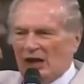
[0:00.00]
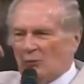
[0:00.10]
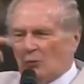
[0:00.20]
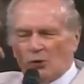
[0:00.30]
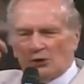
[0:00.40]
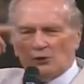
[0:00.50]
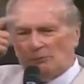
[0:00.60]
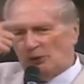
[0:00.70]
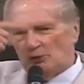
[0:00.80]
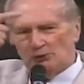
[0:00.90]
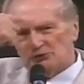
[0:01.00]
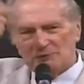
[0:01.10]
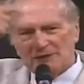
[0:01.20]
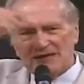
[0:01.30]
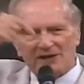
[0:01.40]
whirlpools
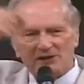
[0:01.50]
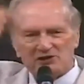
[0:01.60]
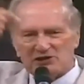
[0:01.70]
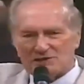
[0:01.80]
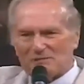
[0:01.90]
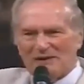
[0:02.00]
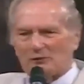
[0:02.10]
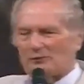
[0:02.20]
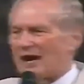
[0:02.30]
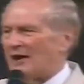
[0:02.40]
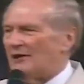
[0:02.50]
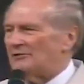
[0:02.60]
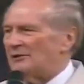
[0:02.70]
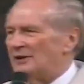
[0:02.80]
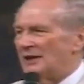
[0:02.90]
began to spin around.